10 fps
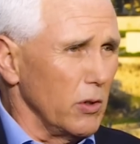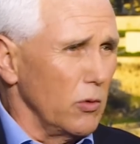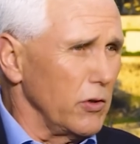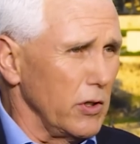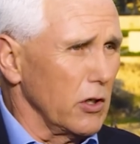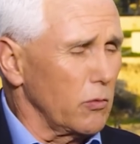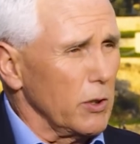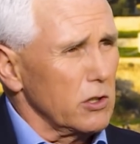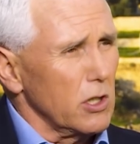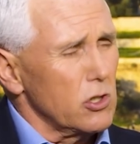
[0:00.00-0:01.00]
with the
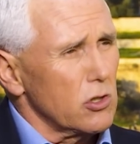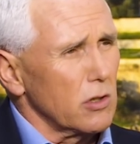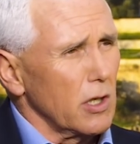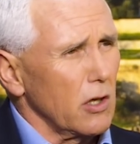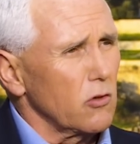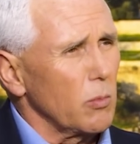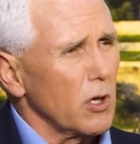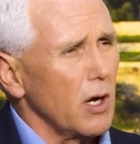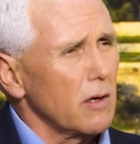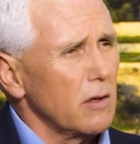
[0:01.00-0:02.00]
expectation that
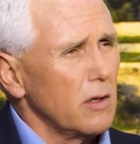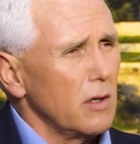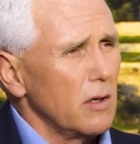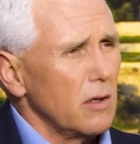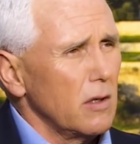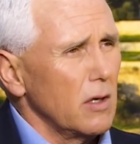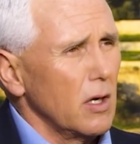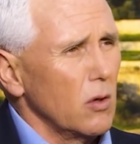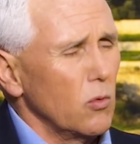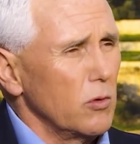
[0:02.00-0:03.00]
Hezbollah
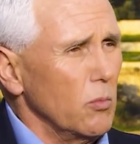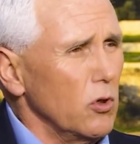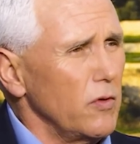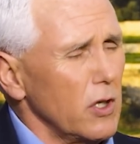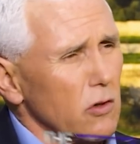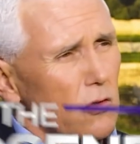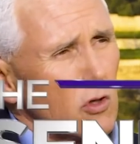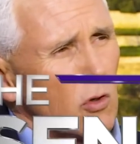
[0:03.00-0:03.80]
would move against the